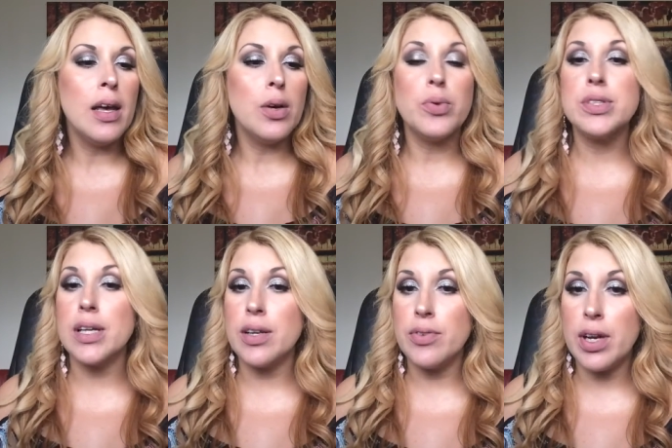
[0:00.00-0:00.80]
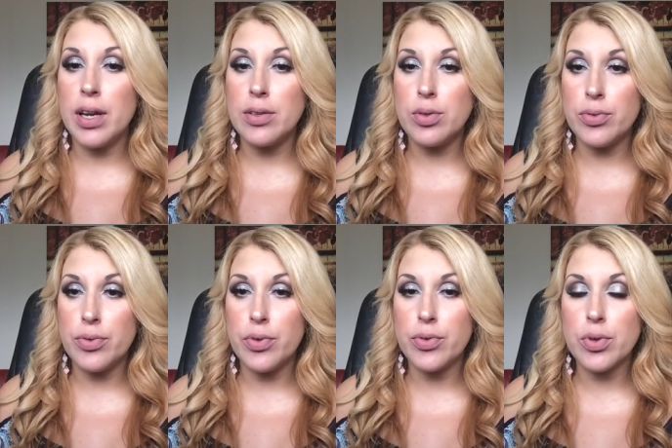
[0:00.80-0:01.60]
which I never heard
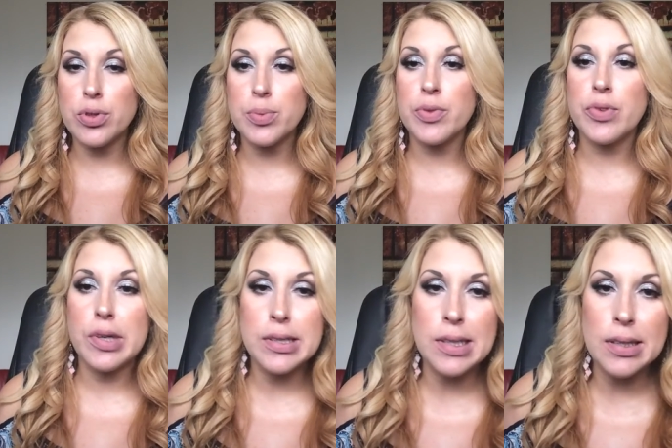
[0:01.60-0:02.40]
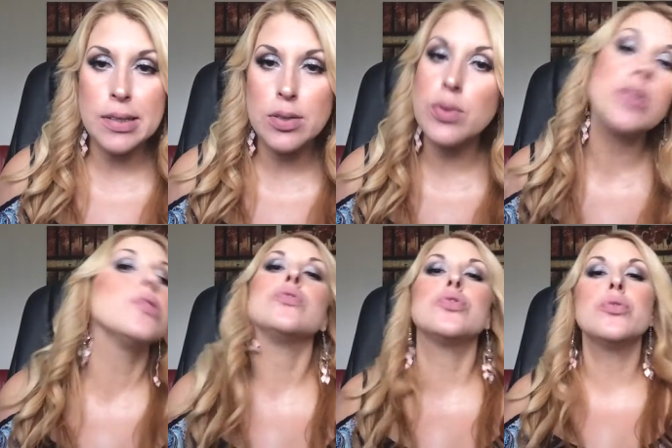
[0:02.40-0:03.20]
of course, before I started doing
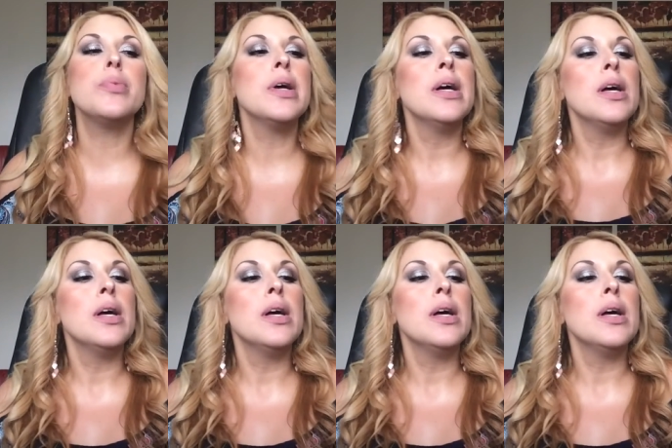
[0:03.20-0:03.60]
YouTube.